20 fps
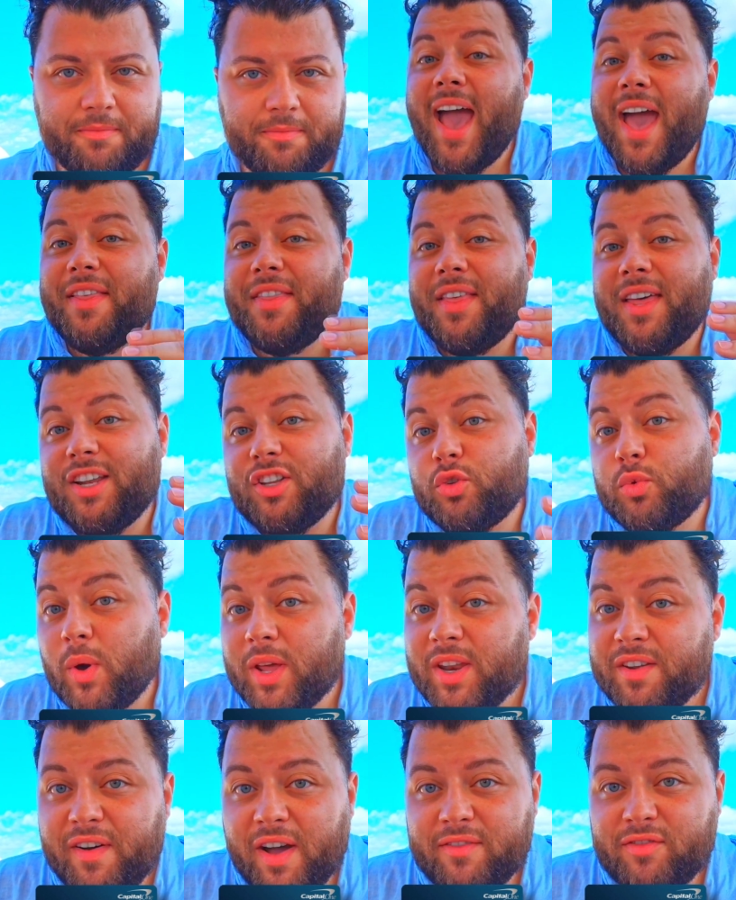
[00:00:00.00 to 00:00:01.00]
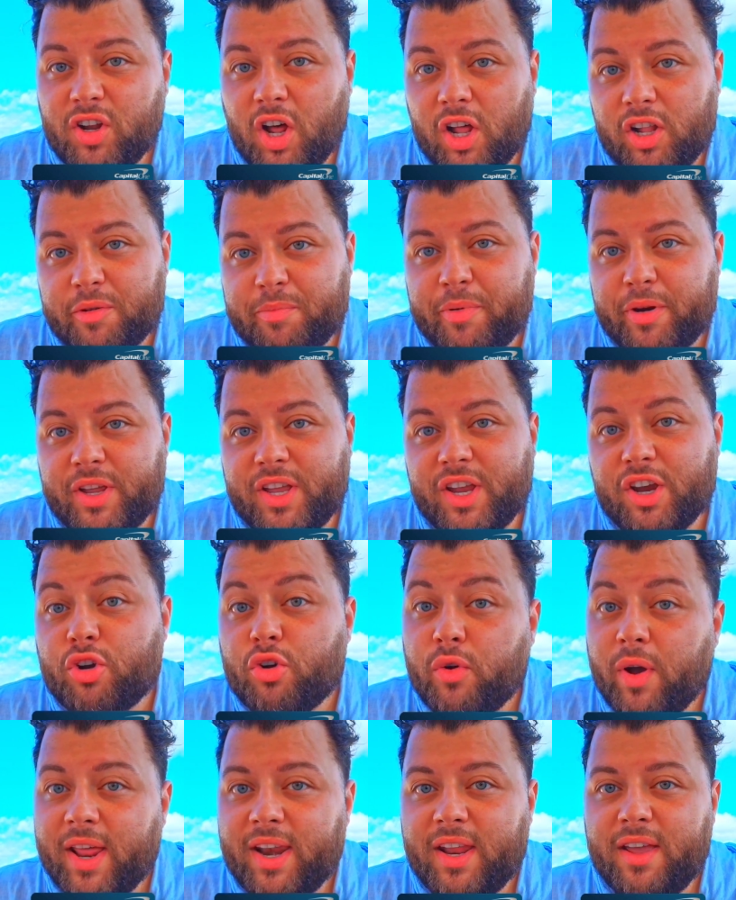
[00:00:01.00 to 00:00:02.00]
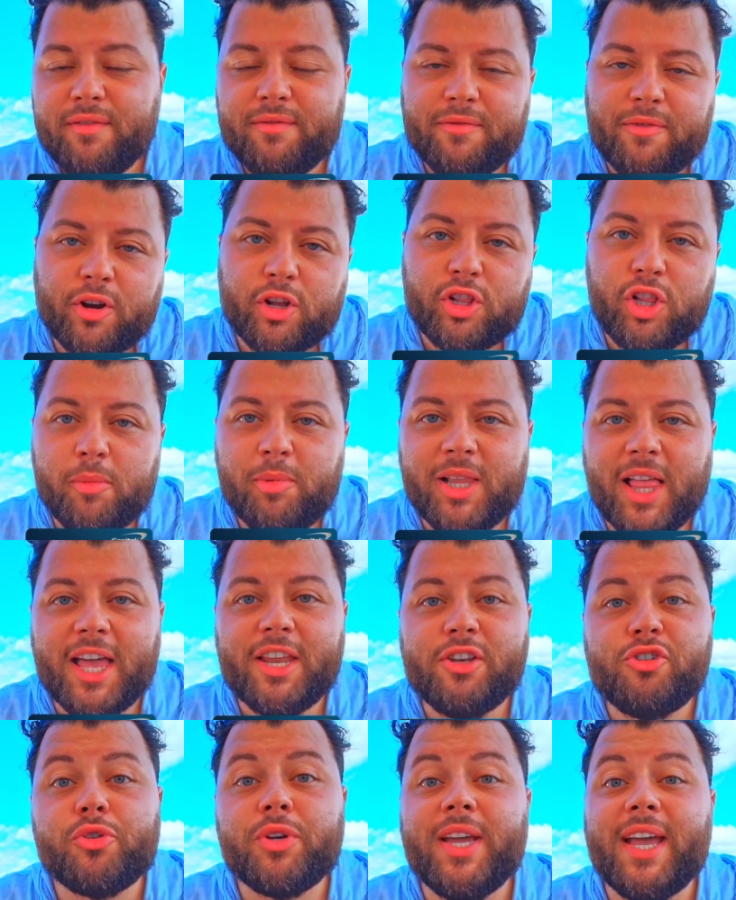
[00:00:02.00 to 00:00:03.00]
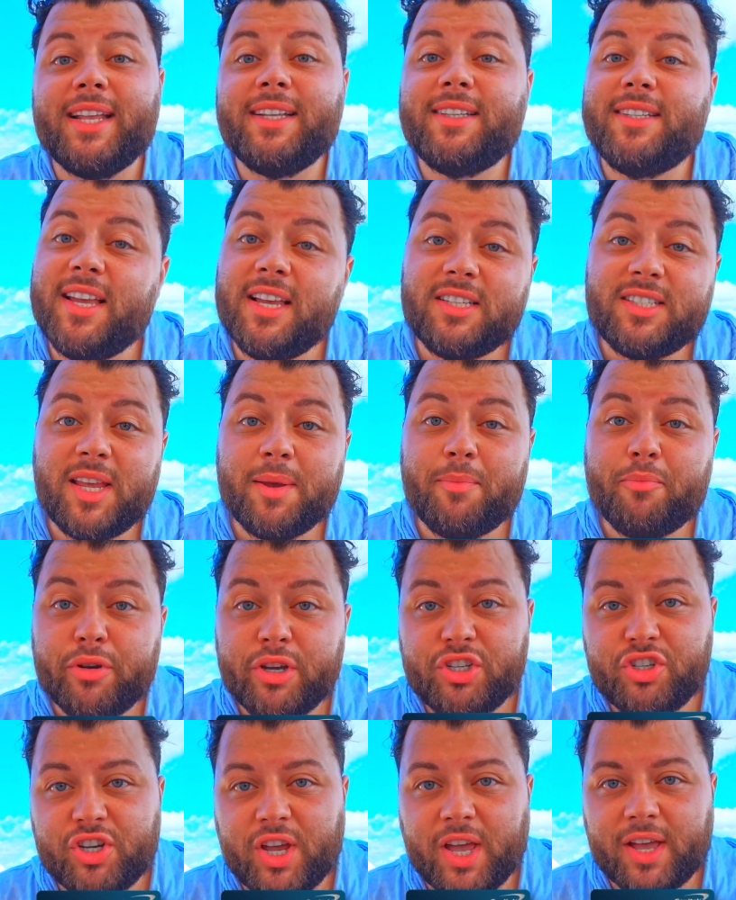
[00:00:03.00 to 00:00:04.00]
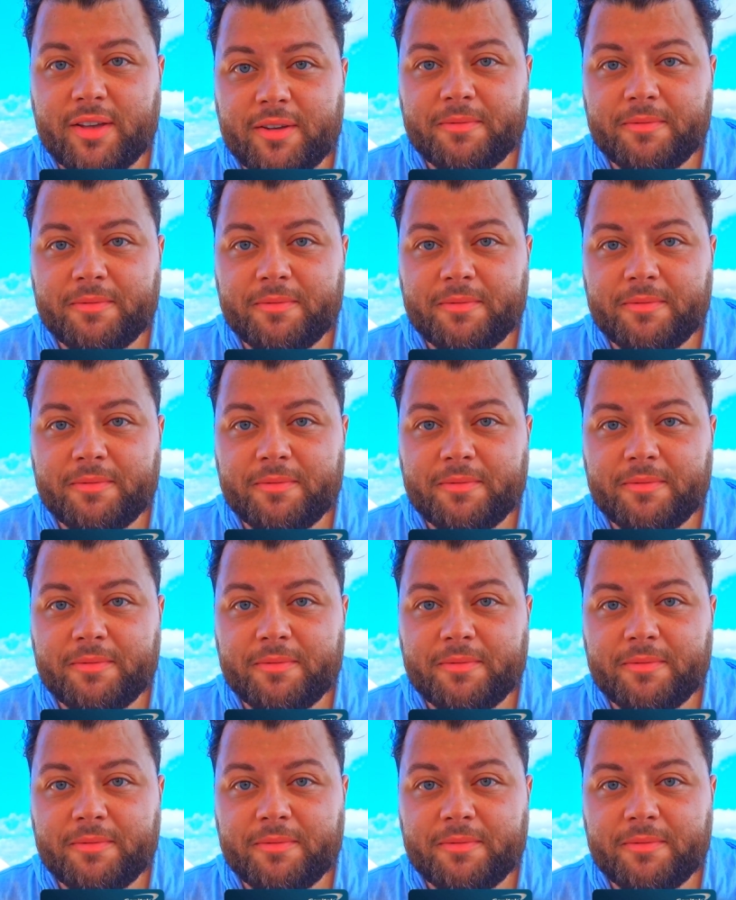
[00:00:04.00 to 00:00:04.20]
and then a $25 per year credit for global entry and TSA pre-check,